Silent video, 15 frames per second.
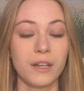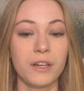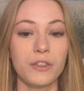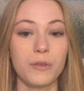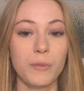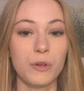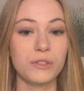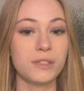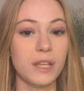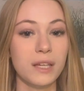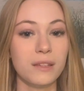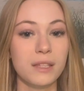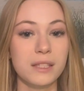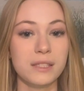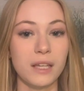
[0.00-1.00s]
The most
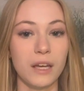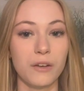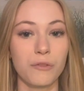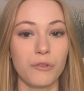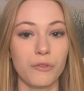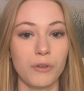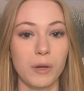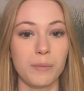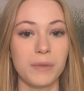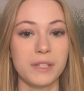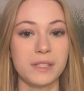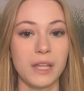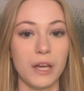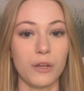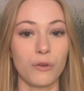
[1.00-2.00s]
likely sign of a rip is
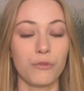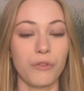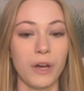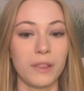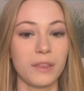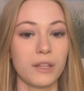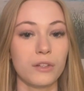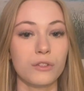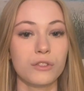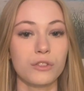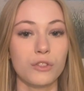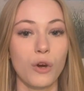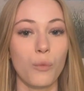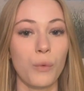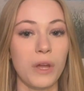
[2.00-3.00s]
that you'll find little to
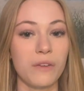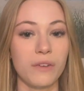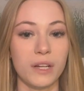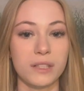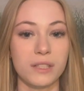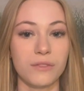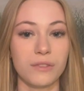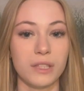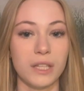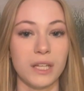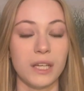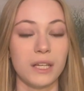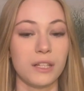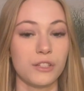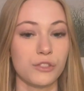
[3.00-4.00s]
no wave activity
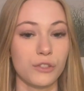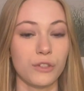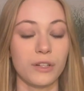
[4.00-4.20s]
in a certain